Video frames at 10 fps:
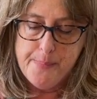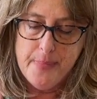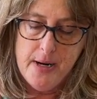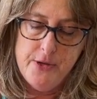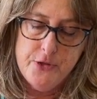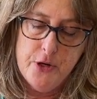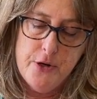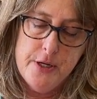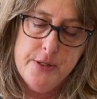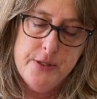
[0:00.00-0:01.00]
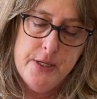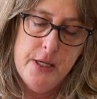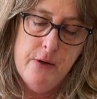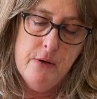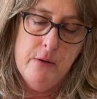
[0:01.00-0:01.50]
And so you can
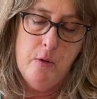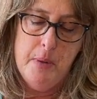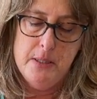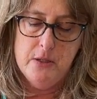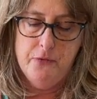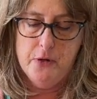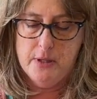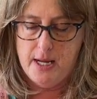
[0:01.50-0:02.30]
see they're a little bit different.